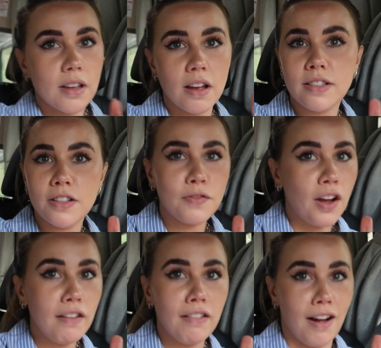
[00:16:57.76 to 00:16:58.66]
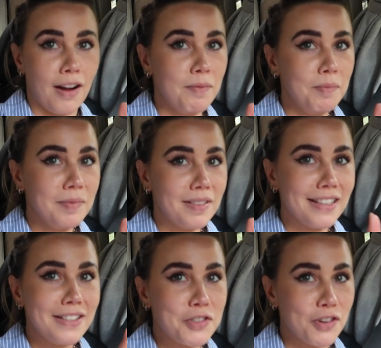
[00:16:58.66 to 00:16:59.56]
Guys, this fire alarm
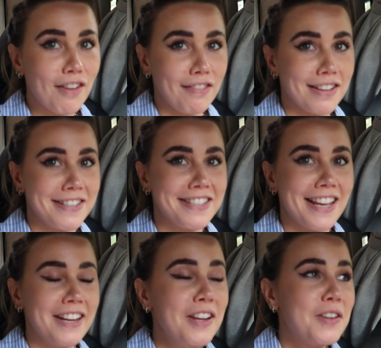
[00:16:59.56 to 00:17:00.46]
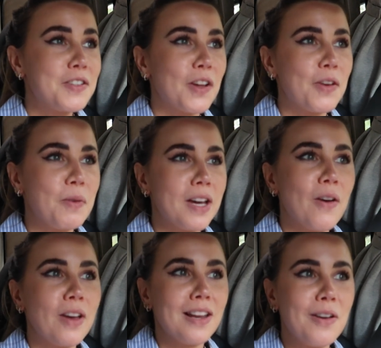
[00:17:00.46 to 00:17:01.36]
is driving us insane. So we're
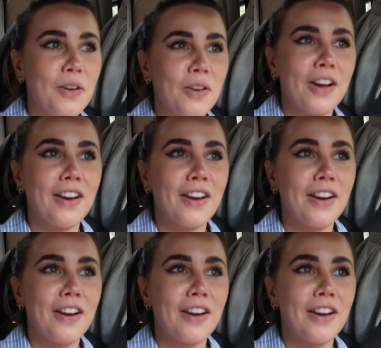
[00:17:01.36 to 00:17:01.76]
going along